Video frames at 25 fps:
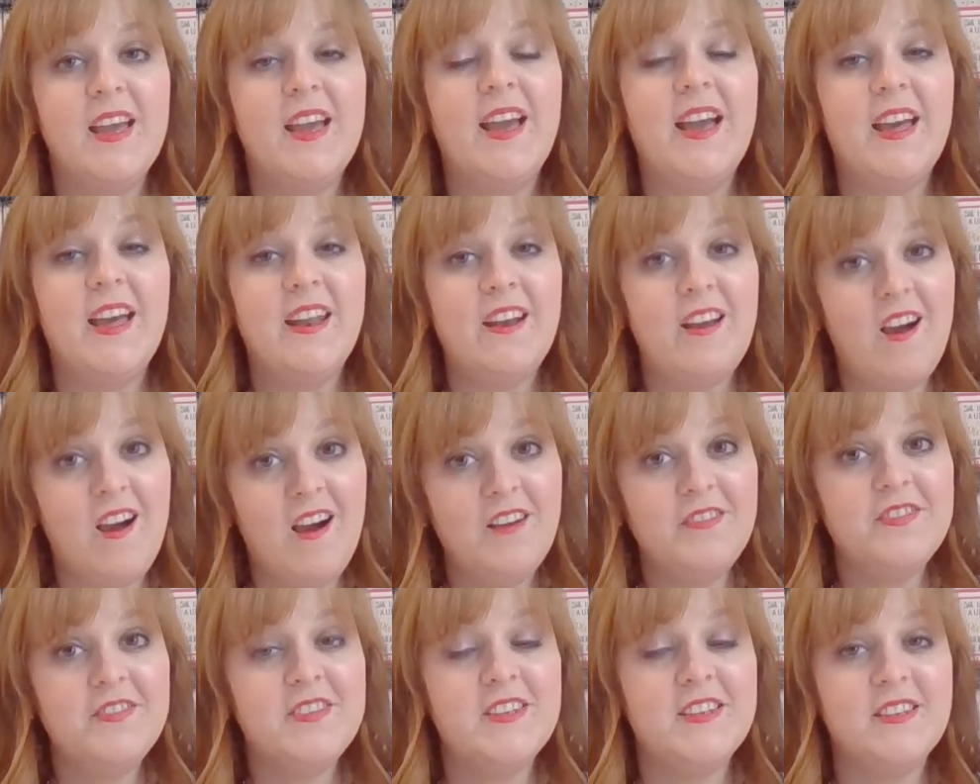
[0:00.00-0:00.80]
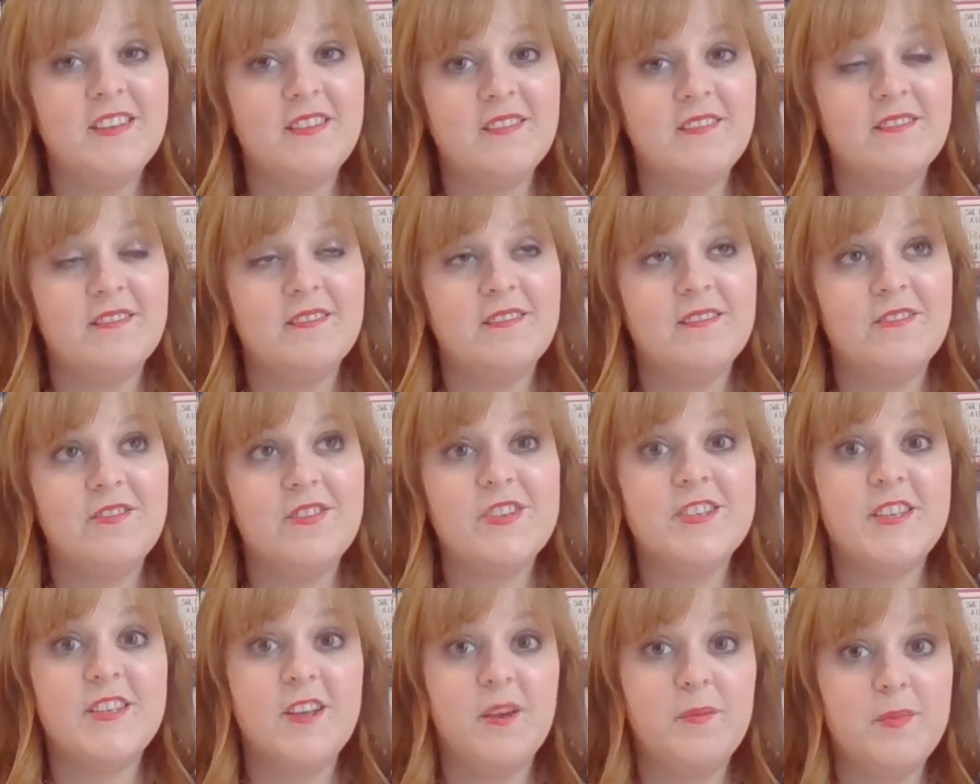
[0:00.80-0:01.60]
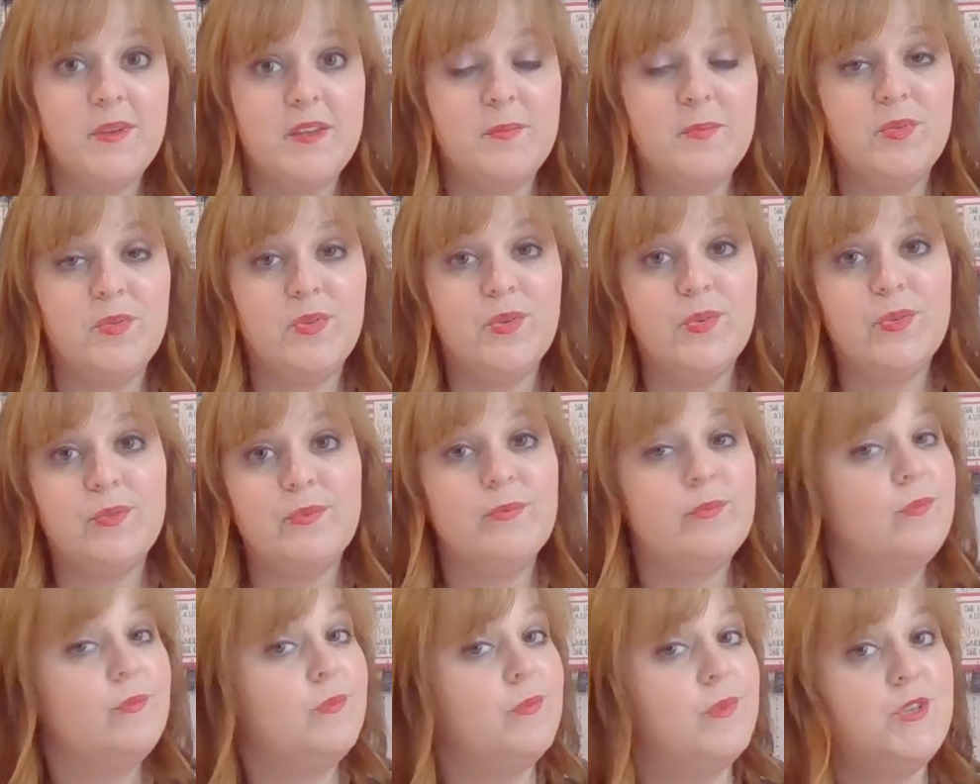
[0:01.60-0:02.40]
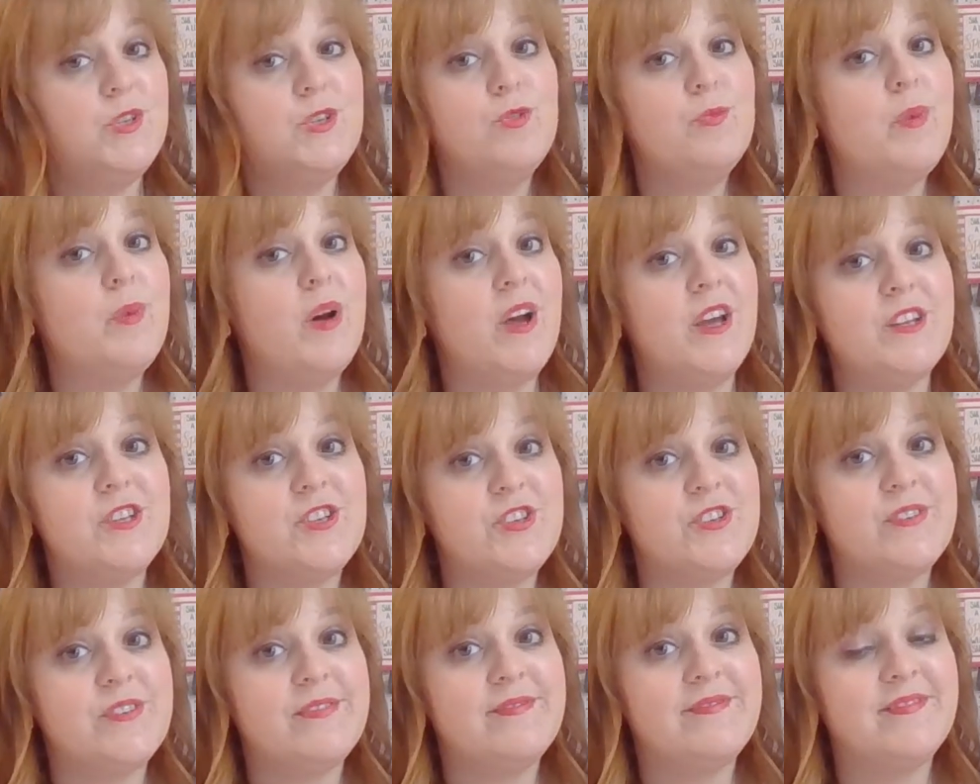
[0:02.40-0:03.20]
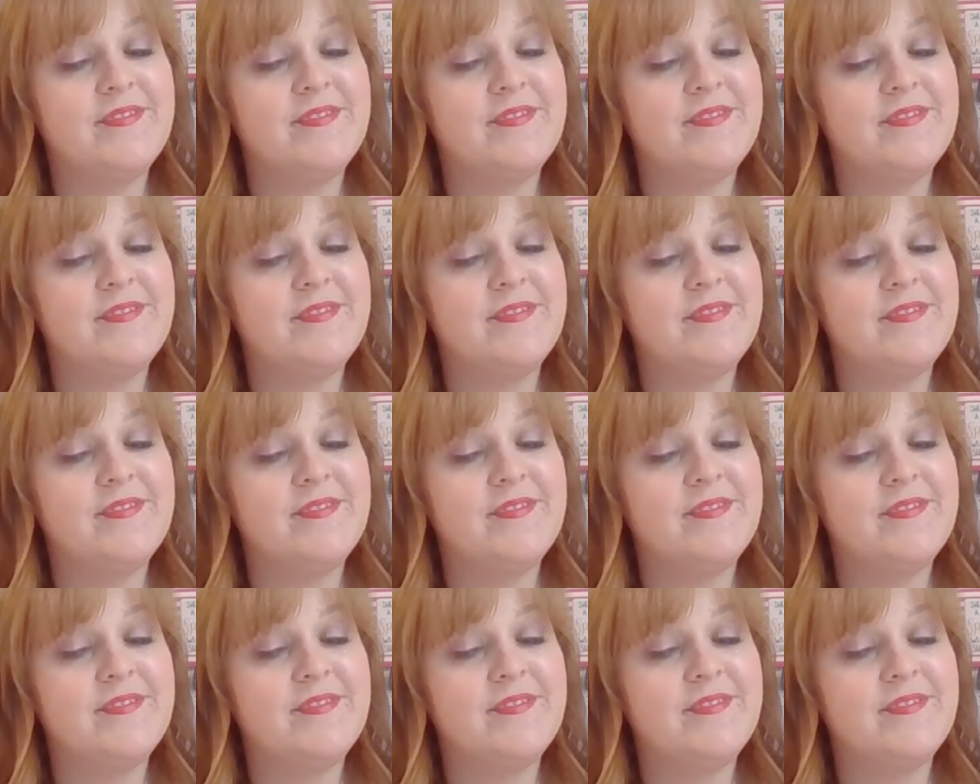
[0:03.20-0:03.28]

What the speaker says: And often, for some people, too much.